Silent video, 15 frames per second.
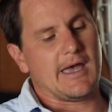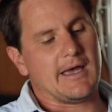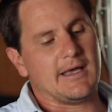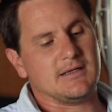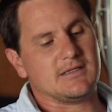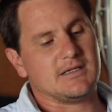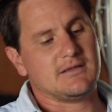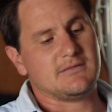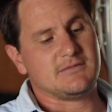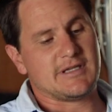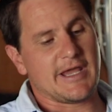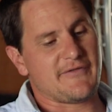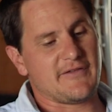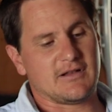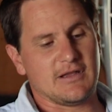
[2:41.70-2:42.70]
and
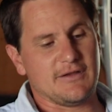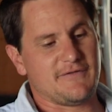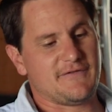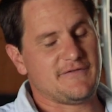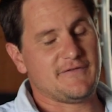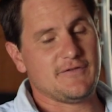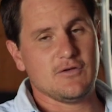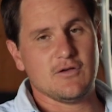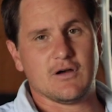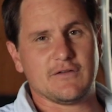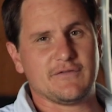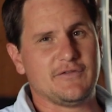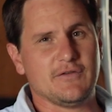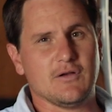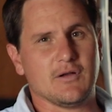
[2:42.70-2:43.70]
definitely
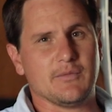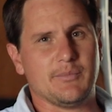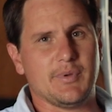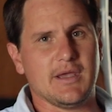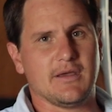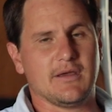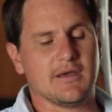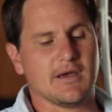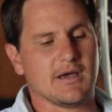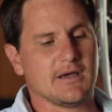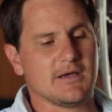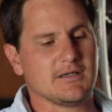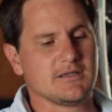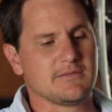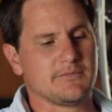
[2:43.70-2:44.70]
full-on
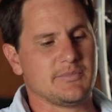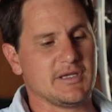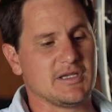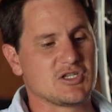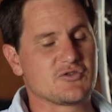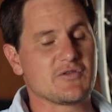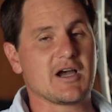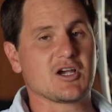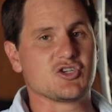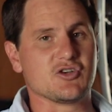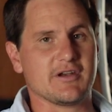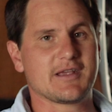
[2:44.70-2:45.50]
big structure.